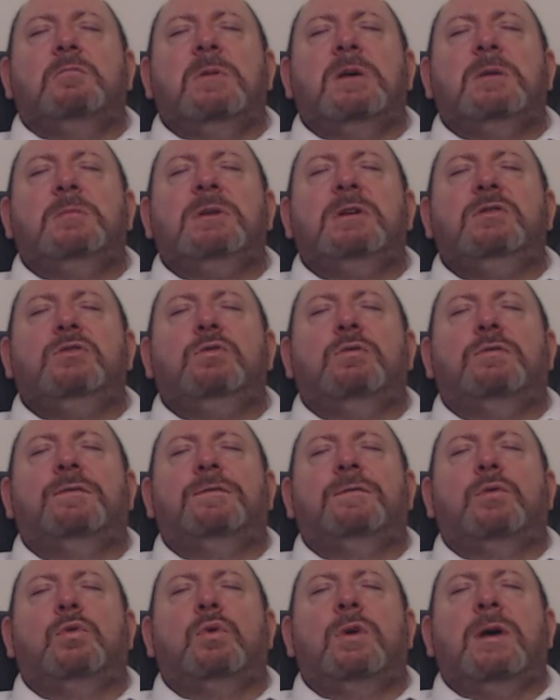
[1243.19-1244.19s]
maybe in your
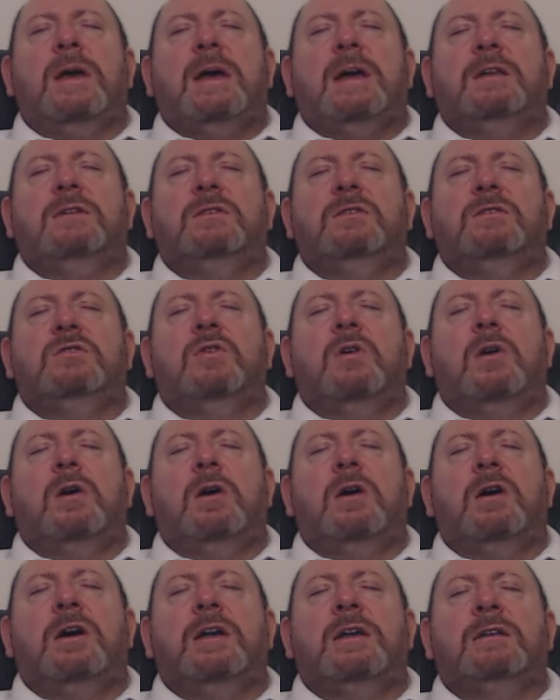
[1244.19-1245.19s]
forehead and your
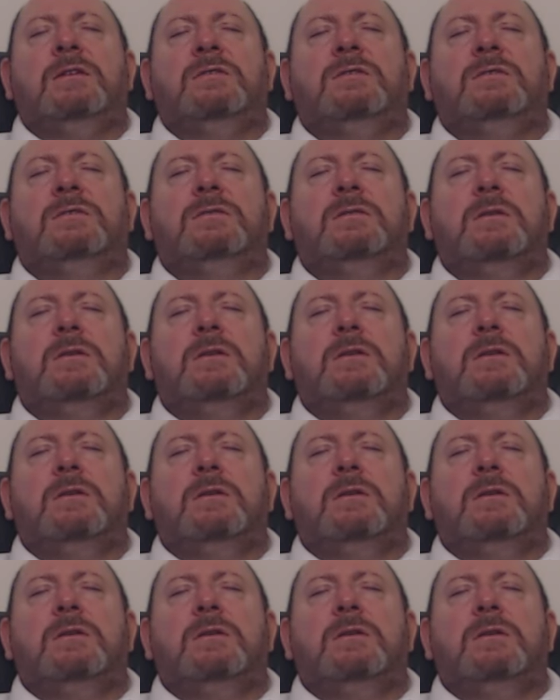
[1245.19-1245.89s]
eyes